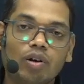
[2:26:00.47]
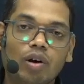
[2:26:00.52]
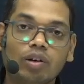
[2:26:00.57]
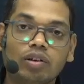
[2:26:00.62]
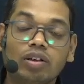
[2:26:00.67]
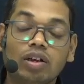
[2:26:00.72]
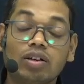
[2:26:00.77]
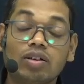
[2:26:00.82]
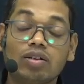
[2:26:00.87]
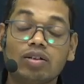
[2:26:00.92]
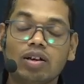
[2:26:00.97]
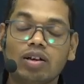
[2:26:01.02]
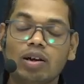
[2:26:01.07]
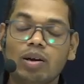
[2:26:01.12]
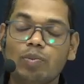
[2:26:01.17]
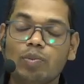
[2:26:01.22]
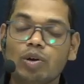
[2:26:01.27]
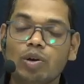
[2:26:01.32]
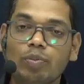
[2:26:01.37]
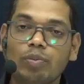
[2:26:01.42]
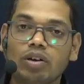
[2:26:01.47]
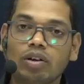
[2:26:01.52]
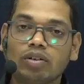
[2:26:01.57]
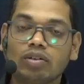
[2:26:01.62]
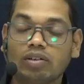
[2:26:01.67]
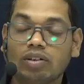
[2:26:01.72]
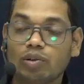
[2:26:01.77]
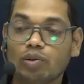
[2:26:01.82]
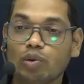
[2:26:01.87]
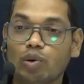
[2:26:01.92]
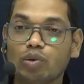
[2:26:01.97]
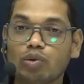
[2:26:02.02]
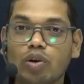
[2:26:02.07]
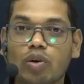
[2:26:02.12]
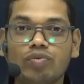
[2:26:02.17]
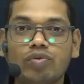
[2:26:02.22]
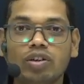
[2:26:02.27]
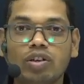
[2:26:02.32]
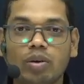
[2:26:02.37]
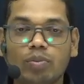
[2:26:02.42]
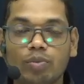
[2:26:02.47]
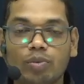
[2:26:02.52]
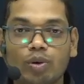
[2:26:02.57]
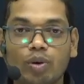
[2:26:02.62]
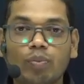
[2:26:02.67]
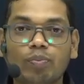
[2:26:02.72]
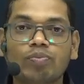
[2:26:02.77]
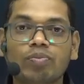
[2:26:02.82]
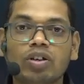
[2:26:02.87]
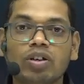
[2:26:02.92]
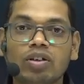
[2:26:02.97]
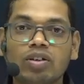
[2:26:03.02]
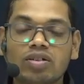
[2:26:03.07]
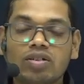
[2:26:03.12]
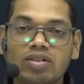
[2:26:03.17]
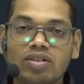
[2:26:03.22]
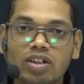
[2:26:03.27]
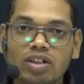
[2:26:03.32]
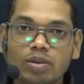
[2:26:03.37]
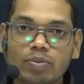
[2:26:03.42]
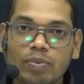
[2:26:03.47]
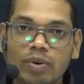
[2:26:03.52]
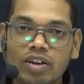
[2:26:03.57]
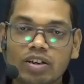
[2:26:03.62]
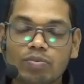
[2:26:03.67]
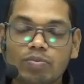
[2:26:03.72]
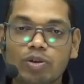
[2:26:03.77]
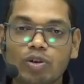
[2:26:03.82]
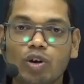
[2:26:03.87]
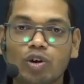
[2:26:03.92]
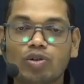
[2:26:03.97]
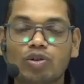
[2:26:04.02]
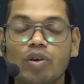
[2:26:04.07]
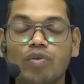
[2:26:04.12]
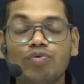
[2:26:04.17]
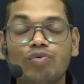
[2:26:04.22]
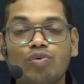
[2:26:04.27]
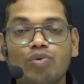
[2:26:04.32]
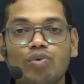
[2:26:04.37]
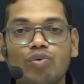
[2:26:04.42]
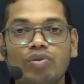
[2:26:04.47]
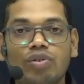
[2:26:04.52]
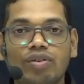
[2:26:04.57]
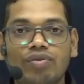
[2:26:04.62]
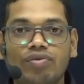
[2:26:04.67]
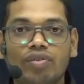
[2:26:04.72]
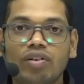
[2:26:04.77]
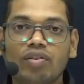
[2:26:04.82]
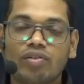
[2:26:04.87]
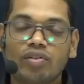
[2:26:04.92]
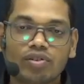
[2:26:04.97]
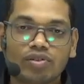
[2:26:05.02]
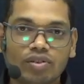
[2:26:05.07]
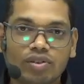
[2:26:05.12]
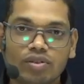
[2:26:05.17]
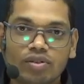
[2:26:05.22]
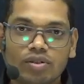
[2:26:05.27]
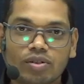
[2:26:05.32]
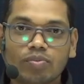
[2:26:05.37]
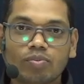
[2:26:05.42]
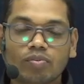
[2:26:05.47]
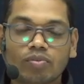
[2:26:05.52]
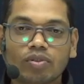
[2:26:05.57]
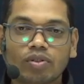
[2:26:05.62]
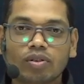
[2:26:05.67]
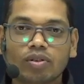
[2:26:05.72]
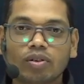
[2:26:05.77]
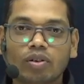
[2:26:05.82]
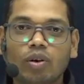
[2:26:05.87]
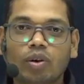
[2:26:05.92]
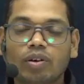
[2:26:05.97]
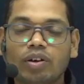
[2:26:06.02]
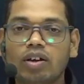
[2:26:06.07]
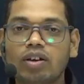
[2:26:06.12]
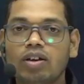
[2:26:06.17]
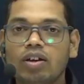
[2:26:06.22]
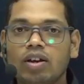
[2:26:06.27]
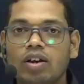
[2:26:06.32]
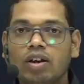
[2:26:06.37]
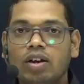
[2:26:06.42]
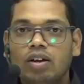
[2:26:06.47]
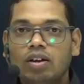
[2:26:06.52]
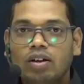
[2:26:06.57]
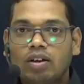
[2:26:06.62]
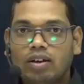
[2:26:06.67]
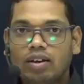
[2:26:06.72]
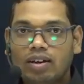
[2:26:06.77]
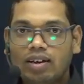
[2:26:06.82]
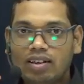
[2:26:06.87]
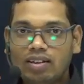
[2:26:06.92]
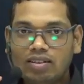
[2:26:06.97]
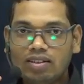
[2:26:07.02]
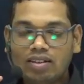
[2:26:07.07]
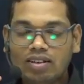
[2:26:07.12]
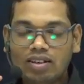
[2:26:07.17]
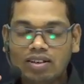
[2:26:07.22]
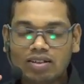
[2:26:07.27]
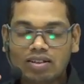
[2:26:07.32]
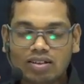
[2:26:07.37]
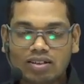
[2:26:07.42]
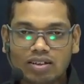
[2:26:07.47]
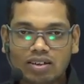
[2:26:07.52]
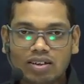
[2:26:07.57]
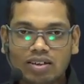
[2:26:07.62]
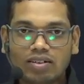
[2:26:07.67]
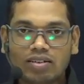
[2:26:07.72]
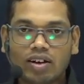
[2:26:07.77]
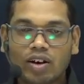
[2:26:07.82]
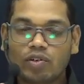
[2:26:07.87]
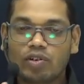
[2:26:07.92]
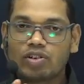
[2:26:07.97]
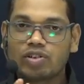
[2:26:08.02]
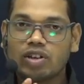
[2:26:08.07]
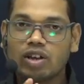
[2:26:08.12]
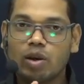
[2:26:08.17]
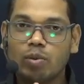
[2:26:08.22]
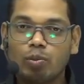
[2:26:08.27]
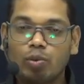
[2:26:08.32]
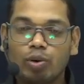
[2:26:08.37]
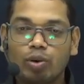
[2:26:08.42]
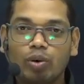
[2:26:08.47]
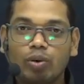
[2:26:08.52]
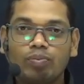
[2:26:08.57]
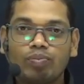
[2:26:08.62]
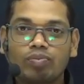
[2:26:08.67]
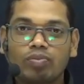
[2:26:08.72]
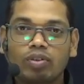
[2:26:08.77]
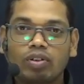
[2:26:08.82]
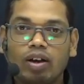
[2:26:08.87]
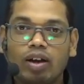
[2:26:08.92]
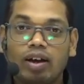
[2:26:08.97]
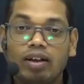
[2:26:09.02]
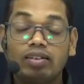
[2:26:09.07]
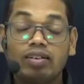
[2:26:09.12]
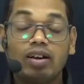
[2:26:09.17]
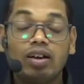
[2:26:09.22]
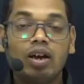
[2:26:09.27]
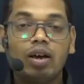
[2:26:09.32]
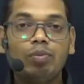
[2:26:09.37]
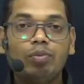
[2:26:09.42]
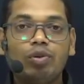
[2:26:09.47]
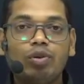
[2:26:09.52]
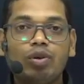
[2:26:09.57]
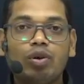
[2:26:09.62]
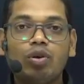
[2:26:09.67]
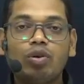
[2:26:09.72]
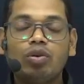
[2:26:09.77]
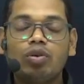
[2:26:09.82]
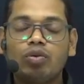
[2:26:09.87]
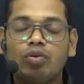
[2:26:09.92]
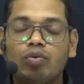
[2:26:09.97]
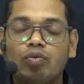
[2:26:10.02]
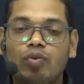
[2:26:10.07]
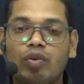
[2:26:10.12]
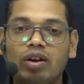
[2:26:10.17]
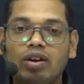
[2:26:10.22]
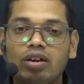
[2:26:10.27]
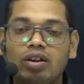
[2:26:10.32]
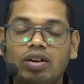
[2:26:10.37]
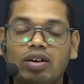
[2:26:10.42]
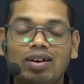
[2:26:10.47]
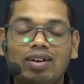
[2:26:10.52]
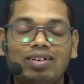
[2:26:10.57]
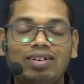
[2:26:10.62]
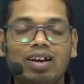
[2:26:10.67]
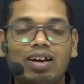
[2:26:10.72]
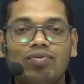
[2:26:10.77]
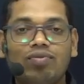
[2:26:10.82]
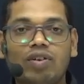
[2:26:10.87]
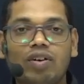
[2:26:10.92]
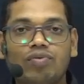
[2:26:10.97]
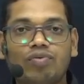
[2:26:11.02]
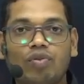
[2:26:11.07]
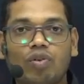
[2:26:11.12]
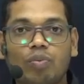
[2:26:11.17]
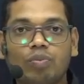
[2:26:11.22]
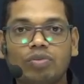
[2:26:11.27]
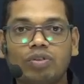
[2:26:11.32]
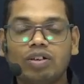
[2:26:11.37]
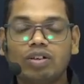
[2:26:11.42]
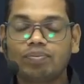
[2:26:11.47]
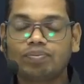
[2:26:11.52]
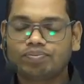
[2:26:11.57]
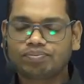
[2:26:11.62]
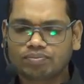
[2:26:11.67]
or the growth of the embryo suspends because of two different reasons. Okay, in the seed there is embryo, and the embryo, when it developed from the